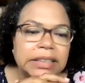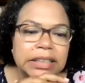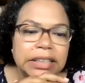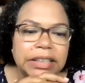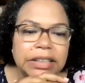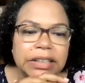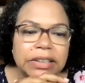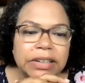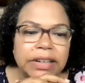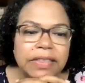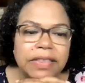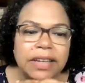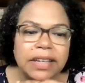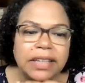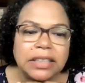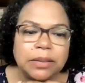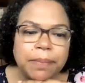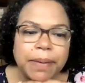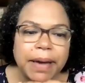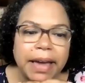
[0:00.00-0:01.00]
here in the
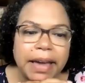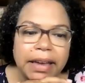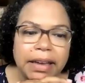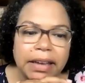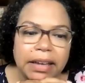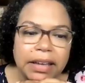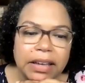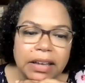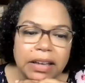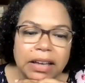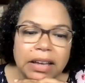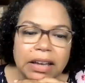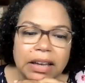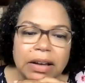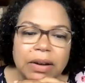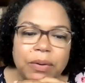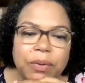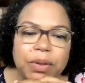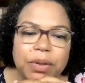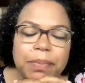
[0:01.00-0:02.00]
East Bay
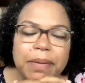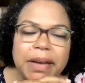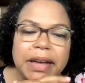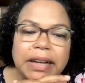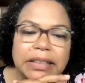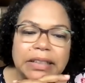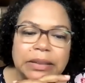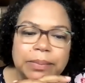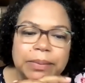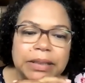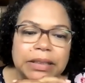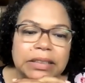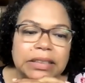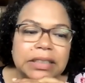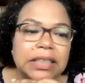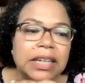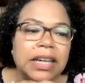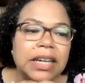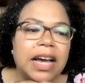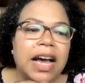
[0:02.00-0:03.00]
with my husband.
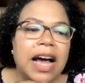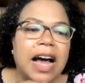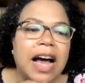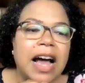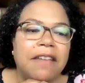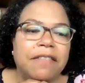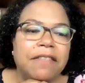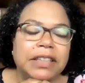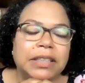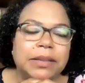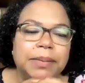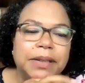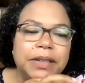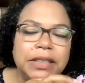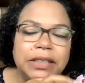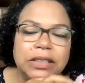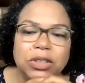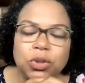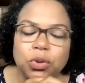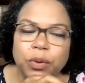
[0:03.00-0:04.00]
I've
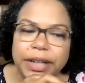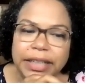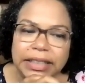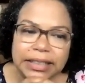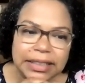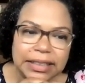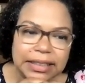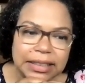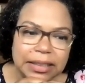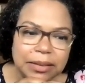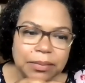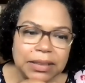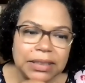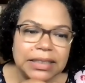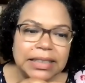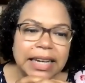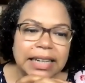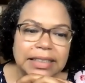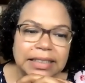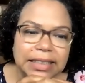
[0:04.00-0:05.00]
experienced racism,
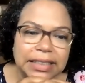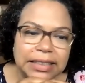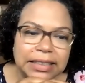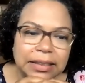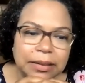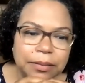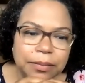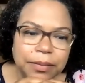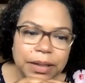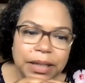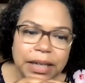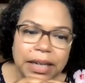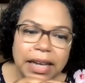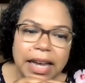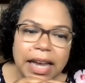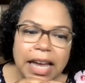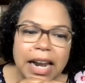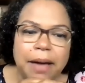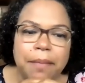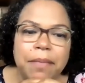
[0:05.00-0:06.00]
sexism,
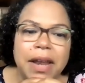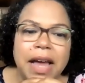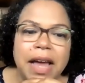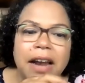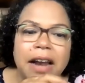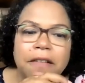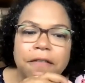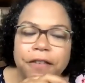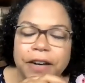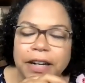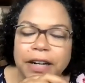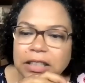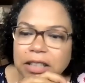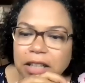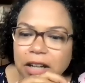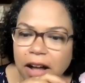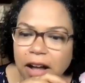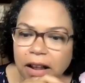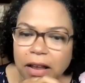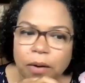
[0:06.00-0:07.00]
and I'm not afraid to
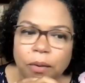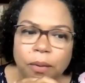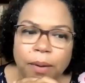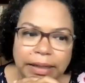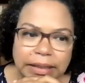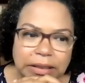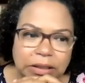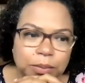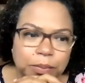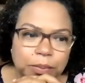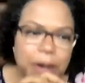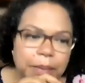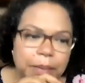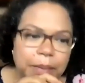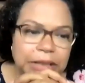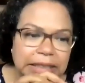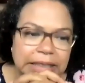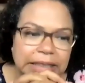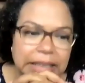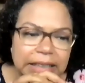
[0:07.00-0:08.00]
call out white
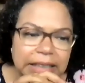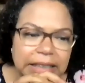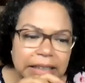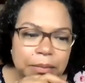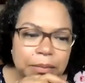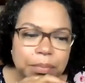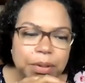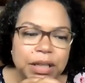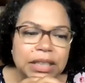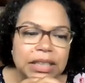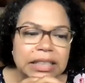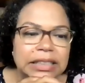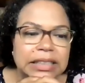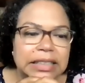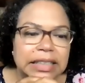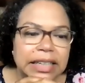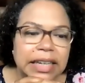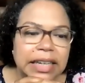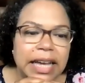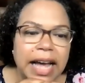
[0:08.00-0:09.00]
supremacy in
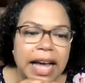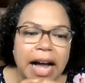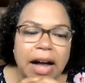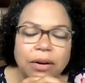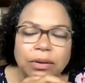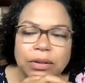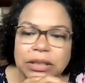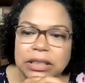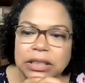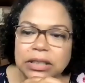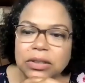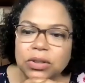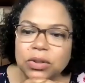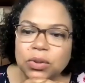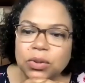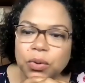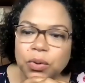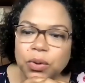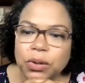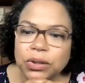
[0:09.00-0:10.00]
policing, housing,
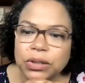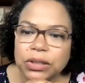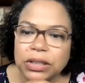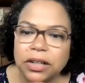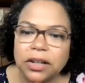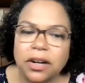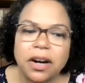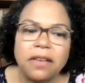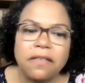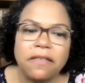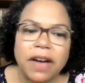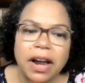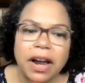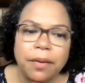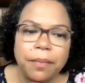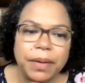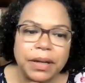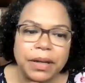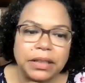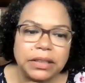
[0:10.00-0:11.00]
schools, and our
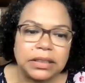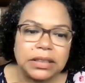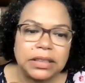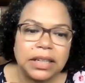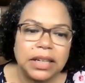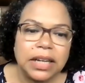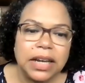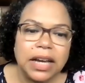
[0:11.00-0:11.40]
environments.